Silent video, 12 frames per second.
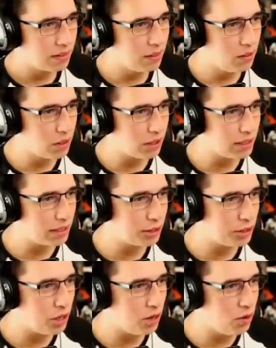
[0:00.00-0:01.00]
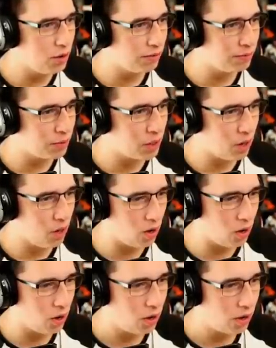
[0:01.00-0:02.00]
Look at the two of them
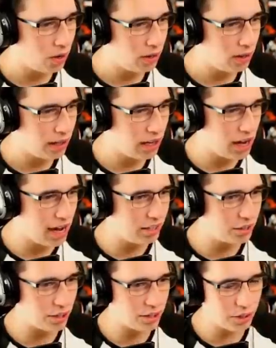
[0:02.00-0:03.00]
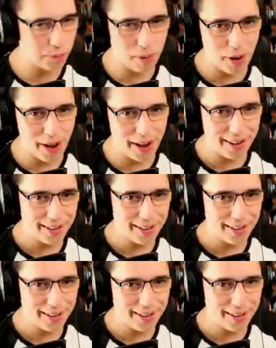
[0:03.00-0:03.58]
go! Legends, boy.